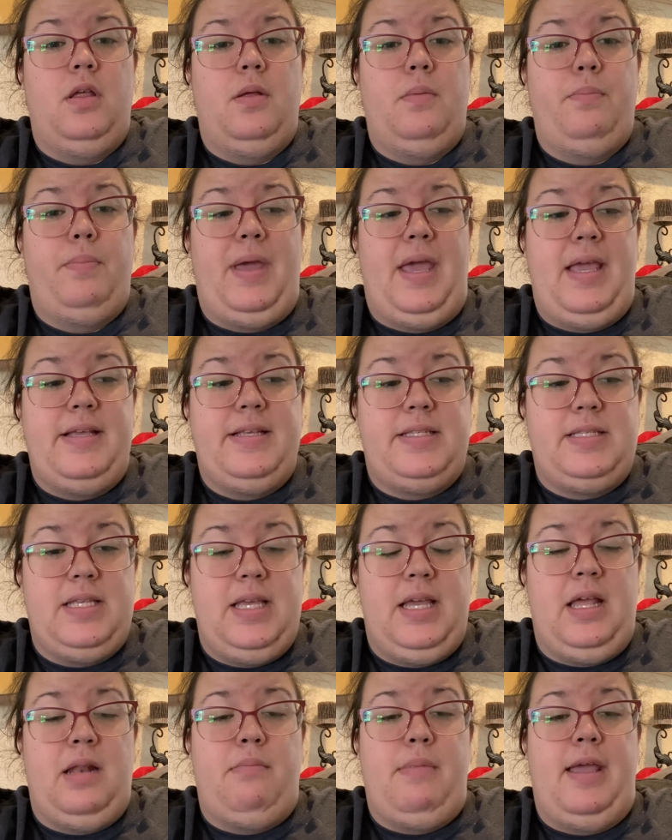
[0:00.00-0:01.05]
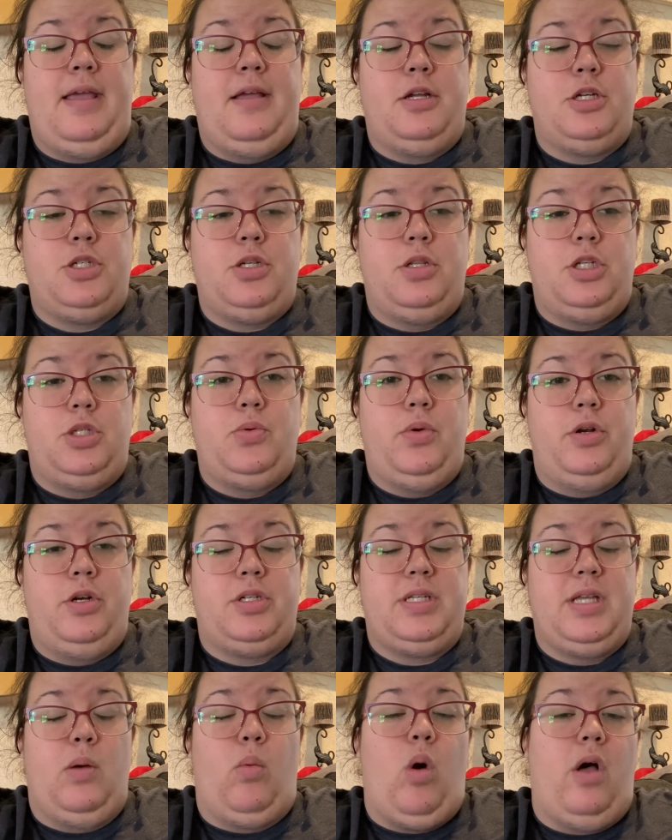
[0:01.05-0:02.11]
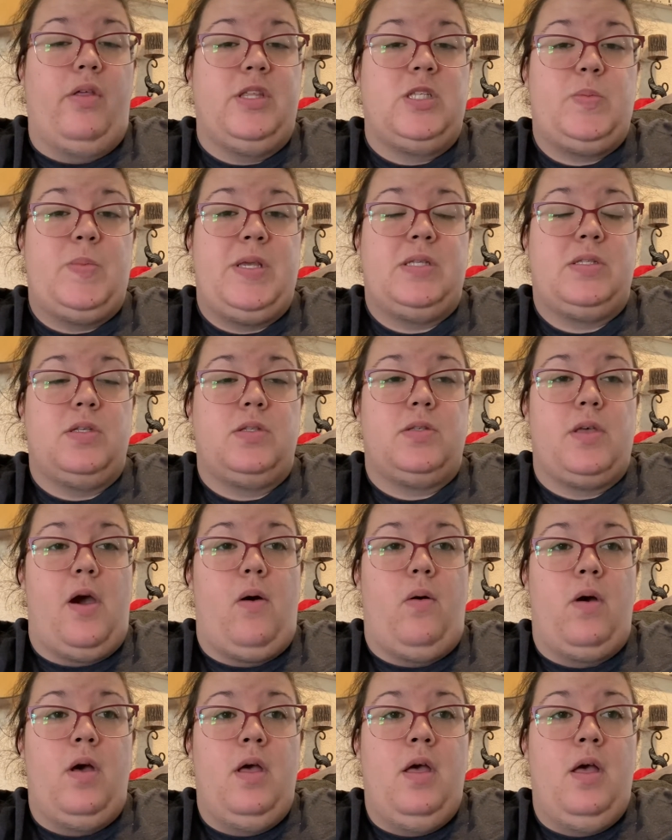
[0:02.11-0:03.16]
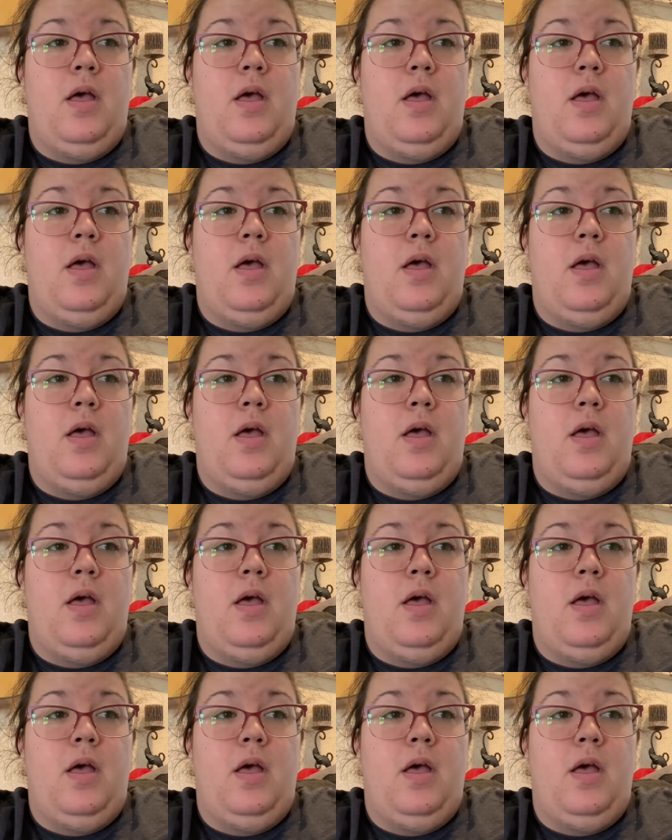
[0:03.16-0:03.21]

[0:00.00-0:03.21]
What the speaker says: pacing and making sure that you understand where all these pieces go.